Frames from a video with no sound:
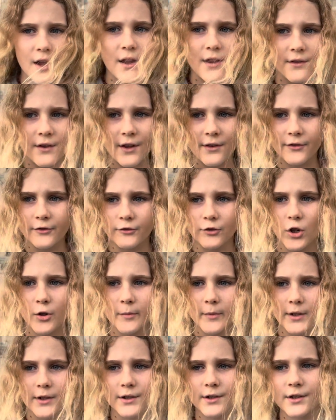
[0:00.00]
that the
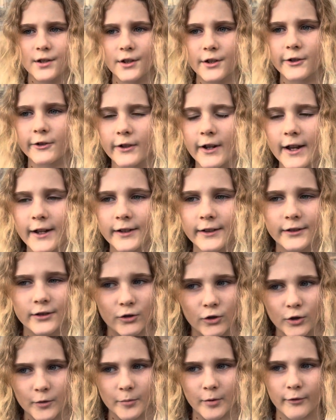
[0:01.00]
Romans created
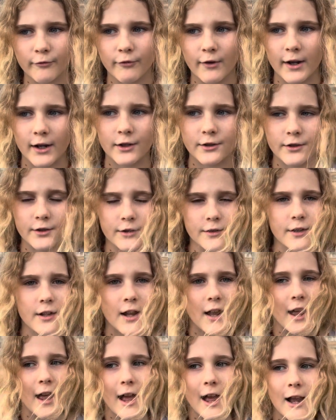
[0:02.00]
or perfected:
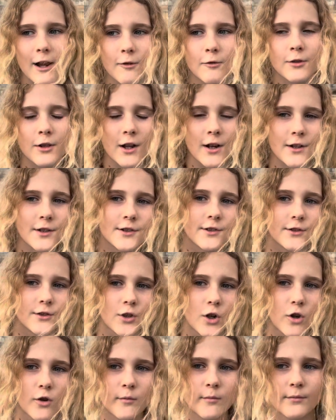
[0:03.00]
aqueducts,
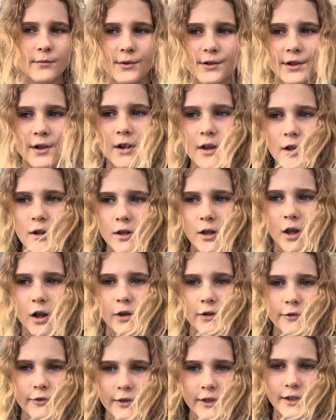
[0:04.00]
domes,
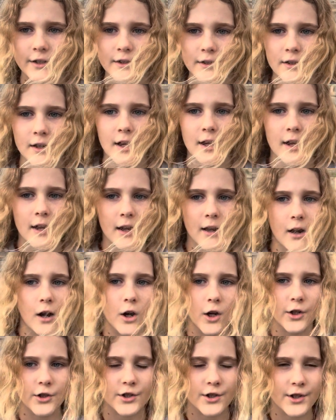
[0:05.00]
concrete,
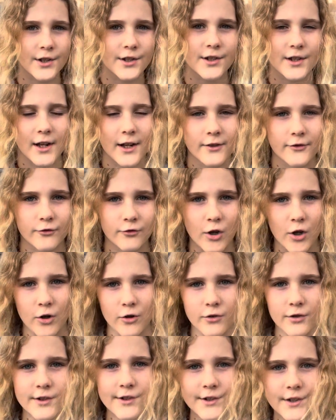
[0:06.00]
arches, and
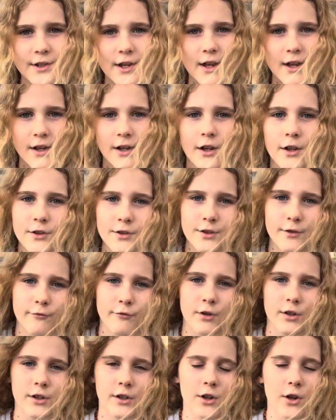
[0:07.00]
roads. Here's a
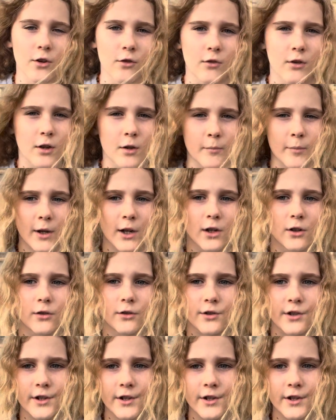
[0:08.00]
video about